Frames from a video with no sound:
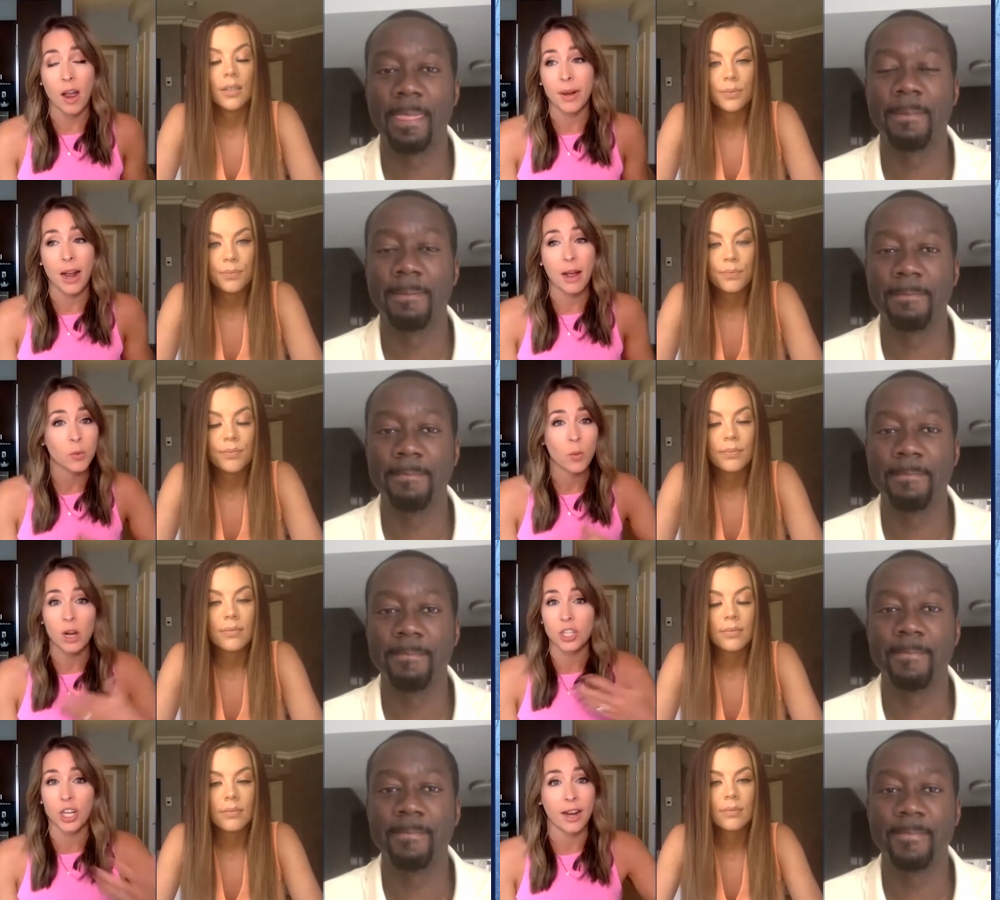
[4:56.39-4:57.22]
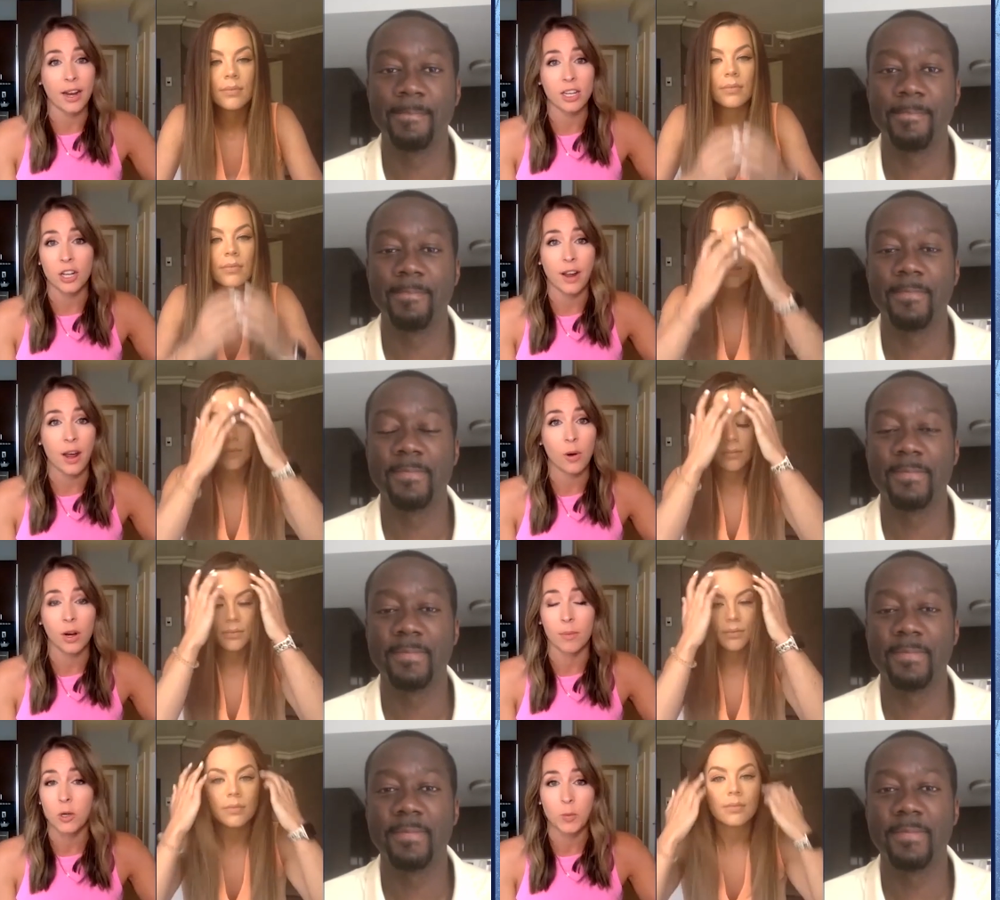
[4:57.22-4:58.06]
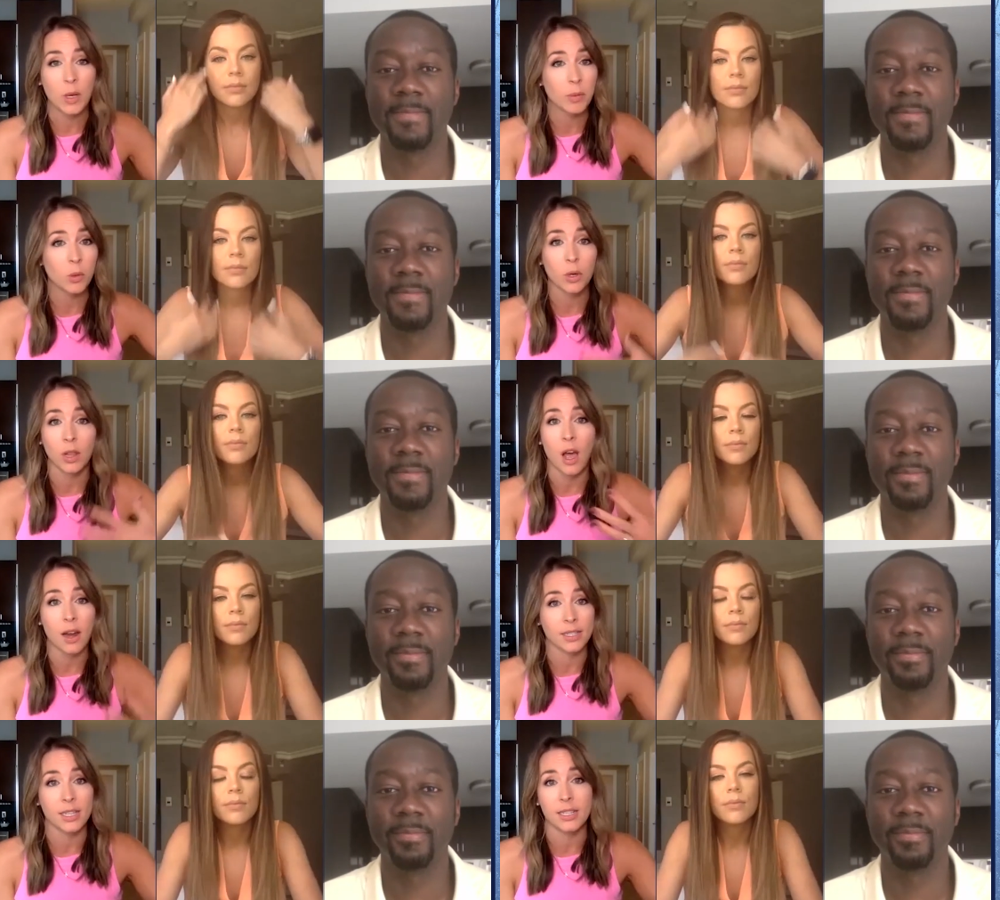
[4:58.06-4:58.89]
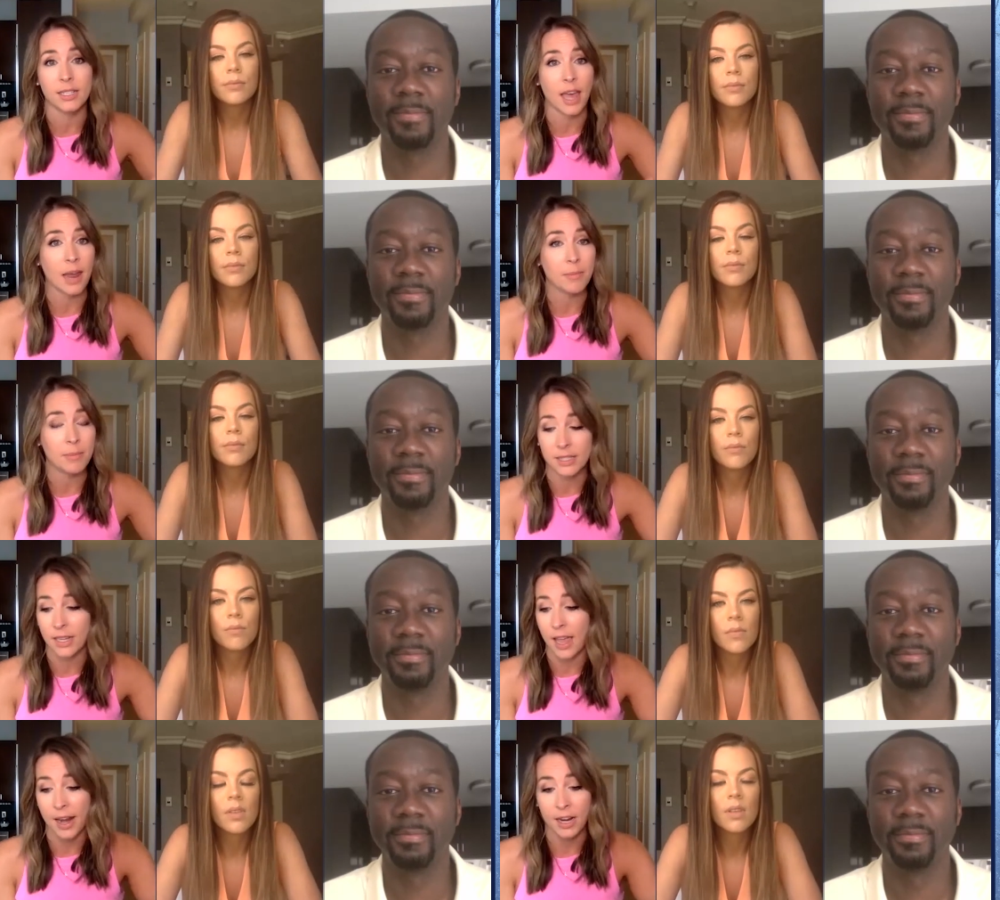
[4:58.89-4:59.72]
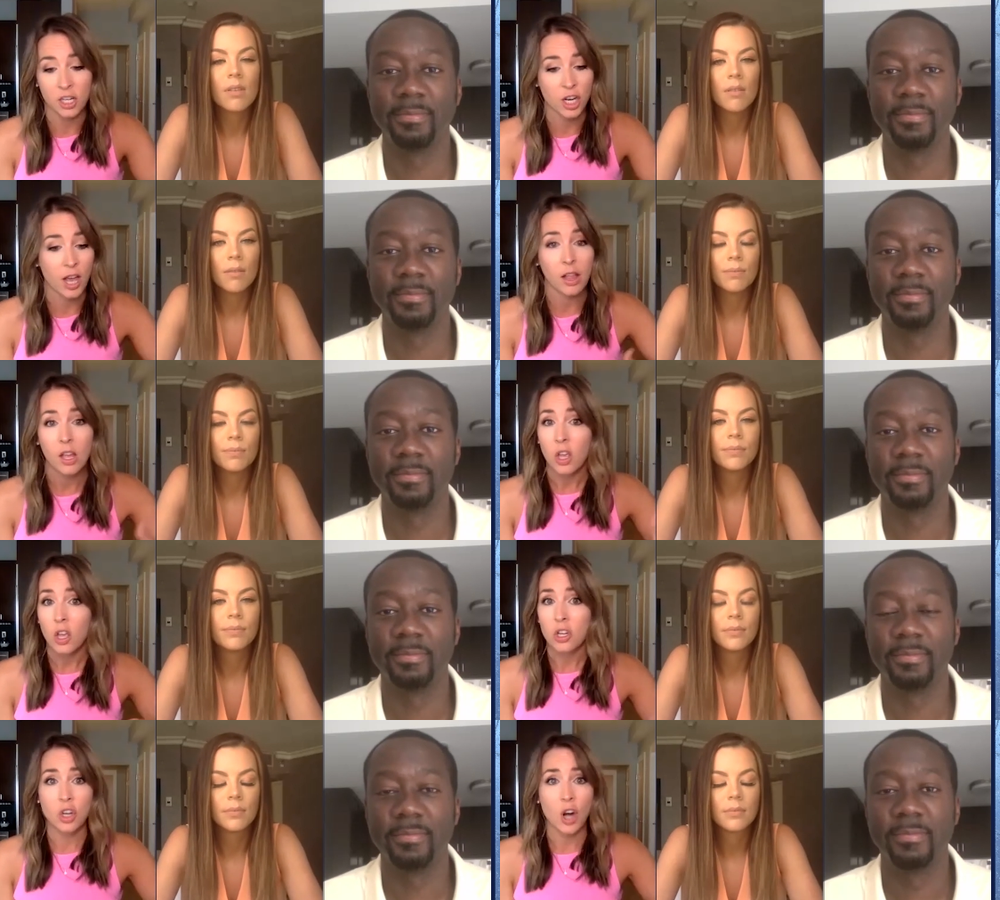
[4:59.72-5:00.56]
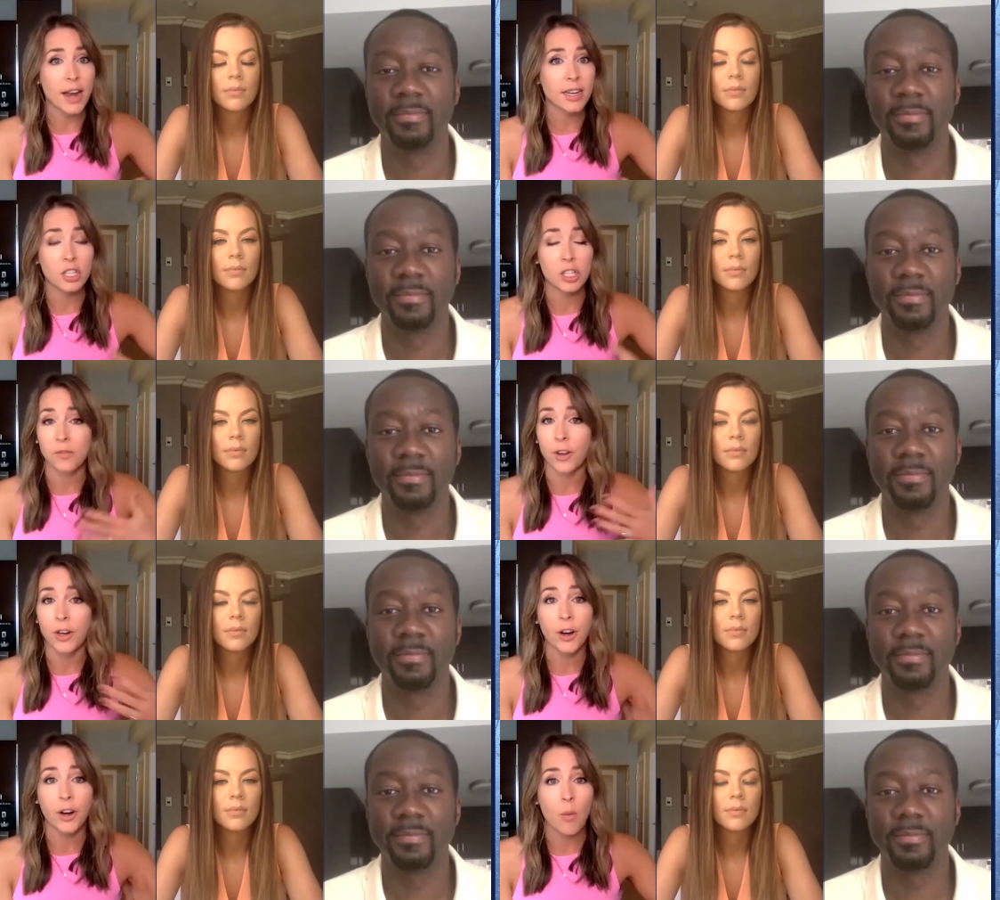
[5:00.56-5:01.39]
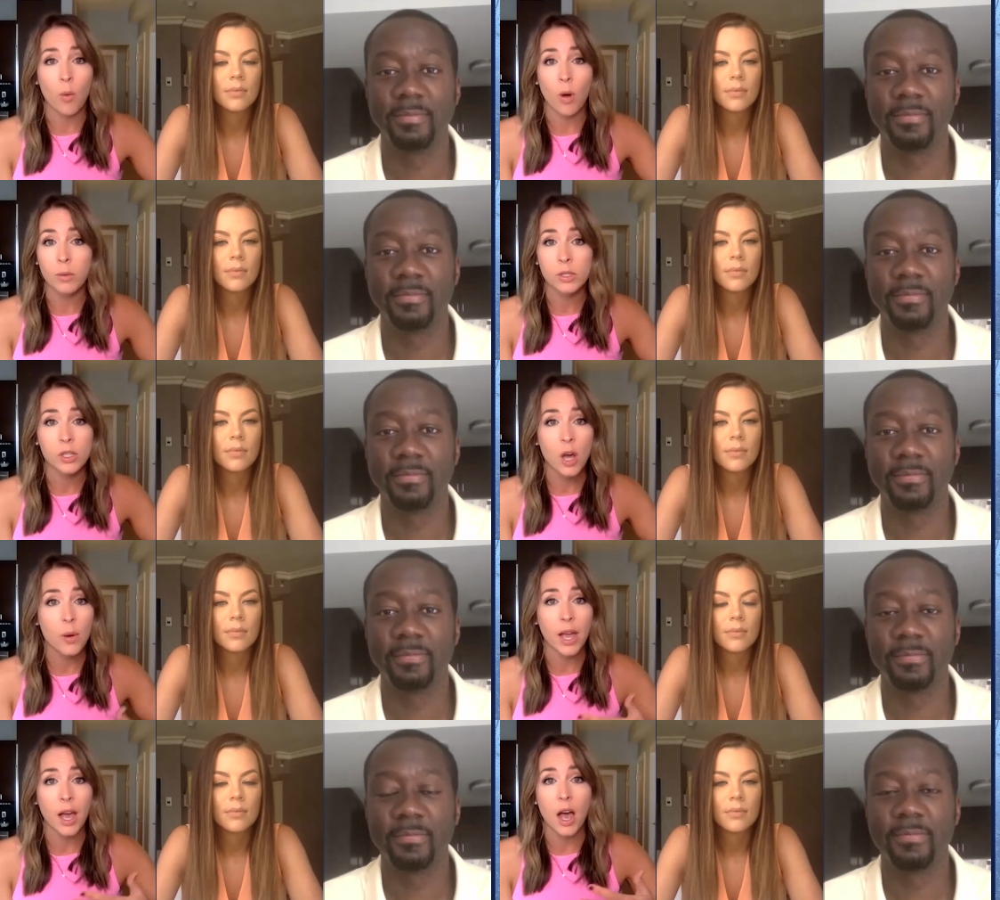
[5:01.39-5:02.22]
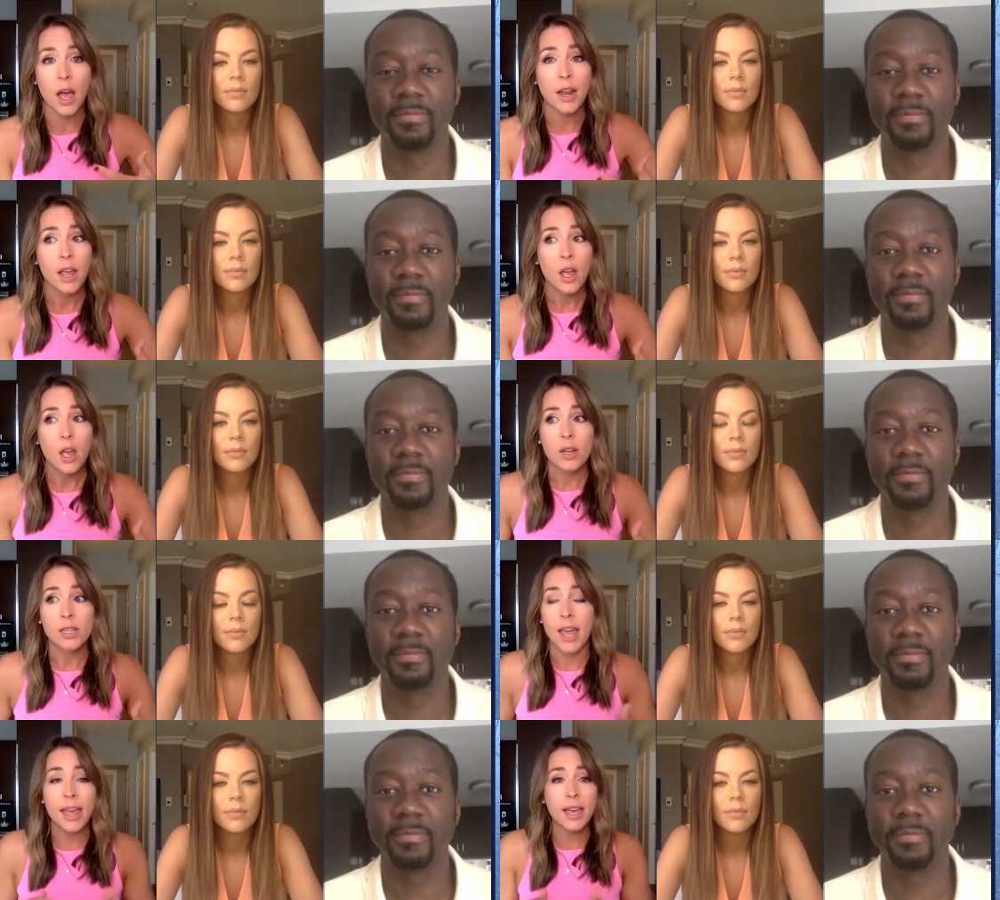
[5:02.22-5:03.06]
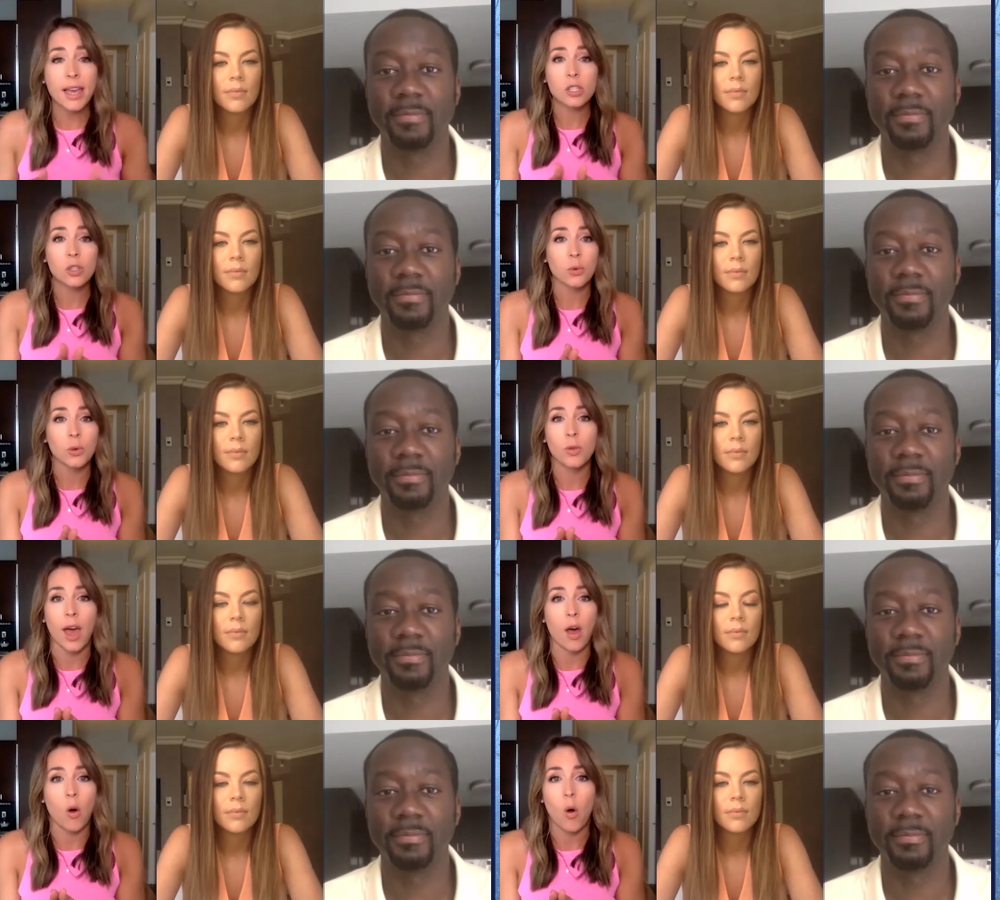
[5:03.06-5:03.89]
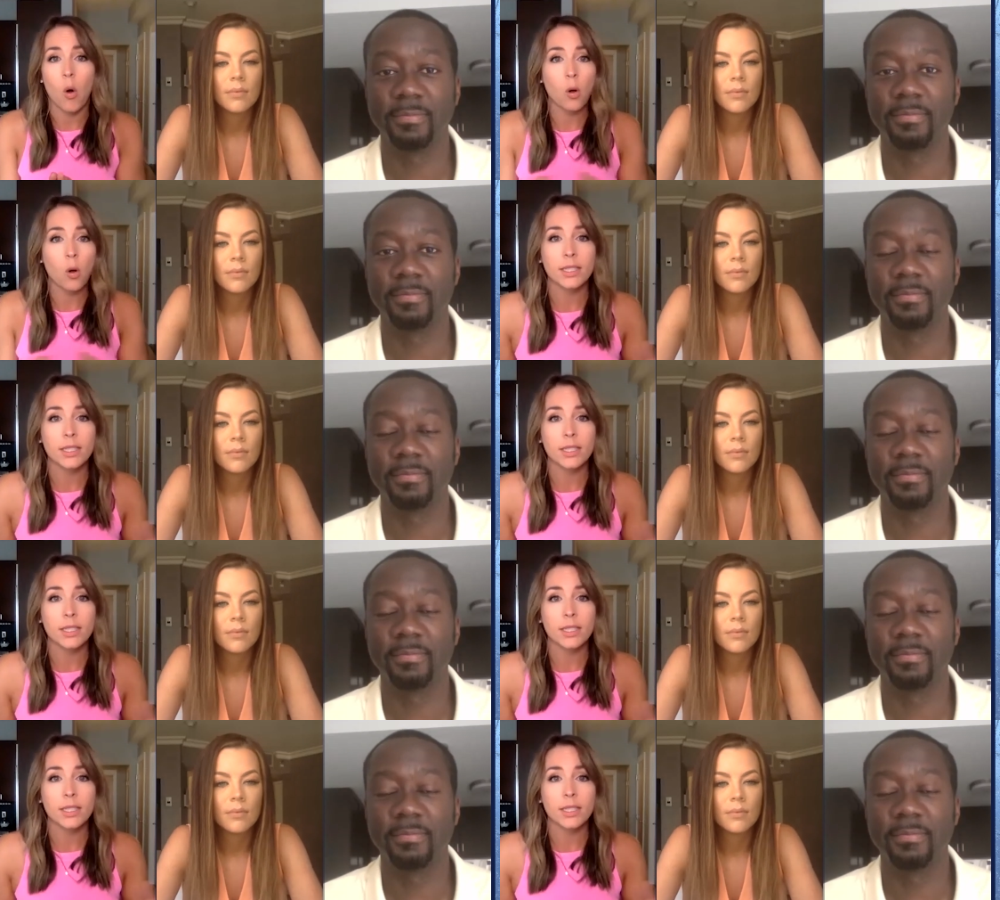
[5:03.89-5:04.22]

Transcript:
Speaker 1: I mean, I was watching NHL Network. Most people were locked into NBC, NHL, trying to just figure out what was going on. Take us through that whole